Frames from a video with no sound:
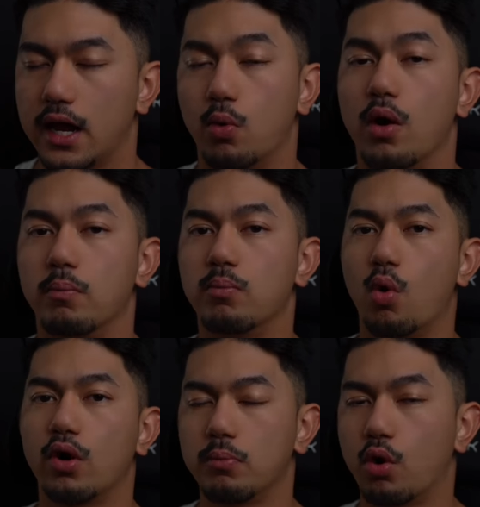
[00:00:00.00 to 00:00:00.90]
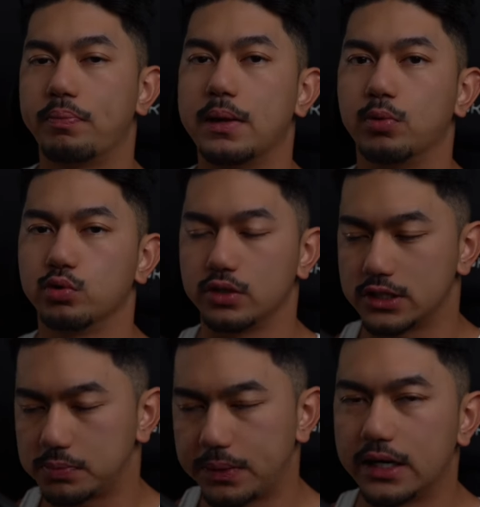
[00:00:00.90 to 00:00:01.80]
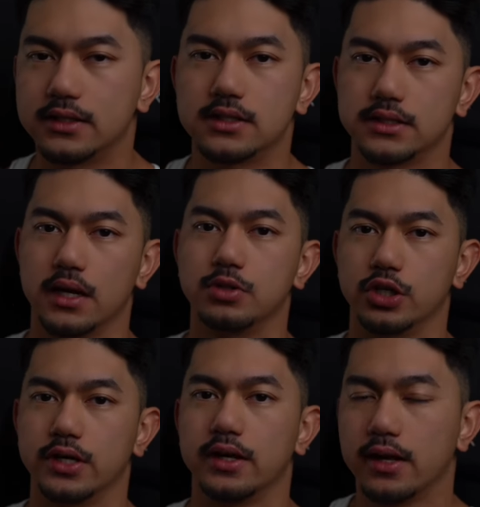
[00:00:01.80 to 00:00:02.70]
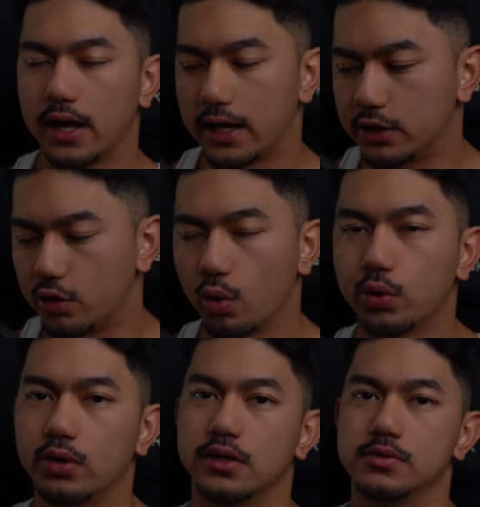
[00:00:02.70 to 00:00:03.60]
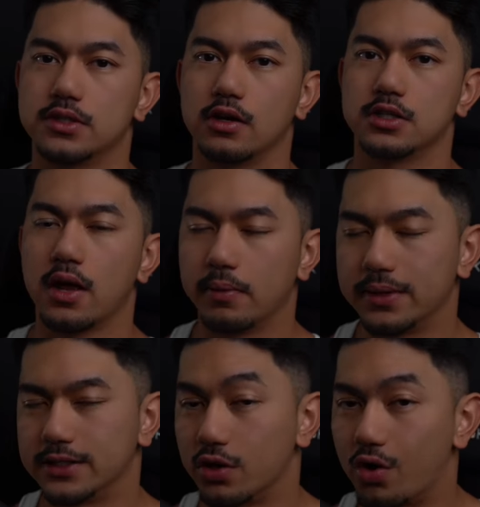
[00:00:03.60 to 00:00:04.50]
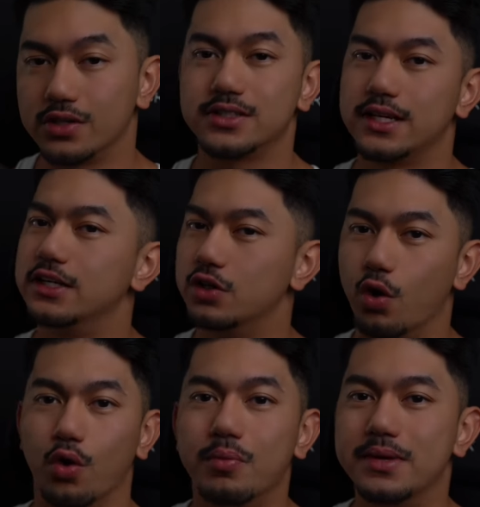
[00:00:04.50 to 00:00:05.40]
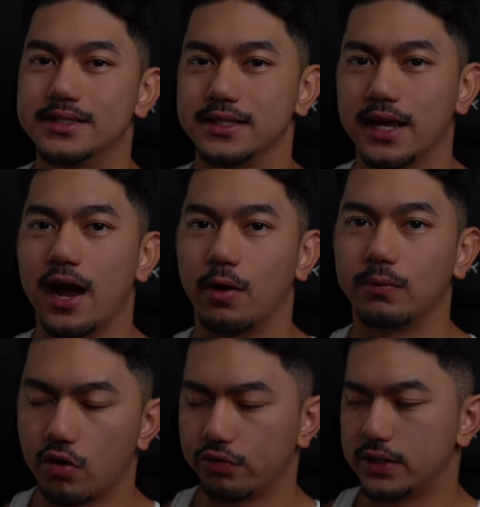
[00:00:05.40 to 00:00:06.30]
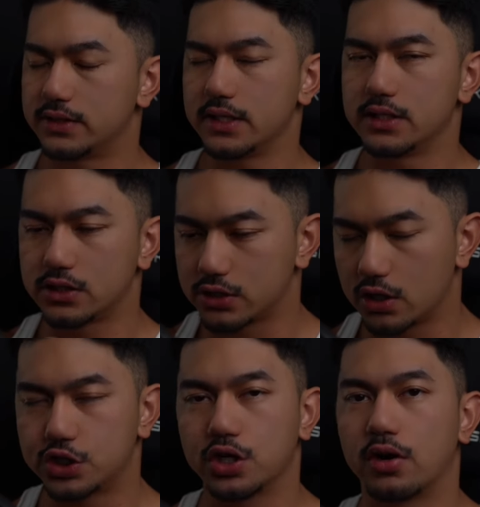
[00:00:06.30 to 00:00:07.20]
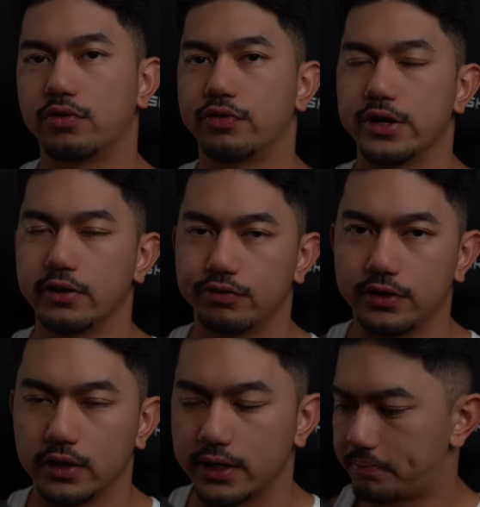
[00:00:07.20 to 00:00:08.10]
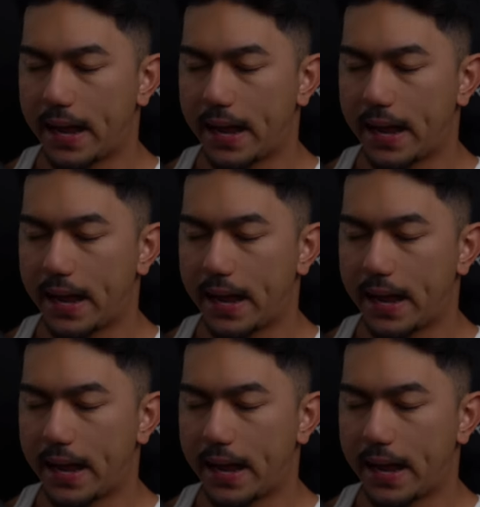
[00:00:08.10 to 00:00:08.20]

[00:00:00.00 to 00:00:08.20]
And I want more and more people to experience the same journey and go through it themselves because honestly, you're missing out. Confidence is such a freeing feeling.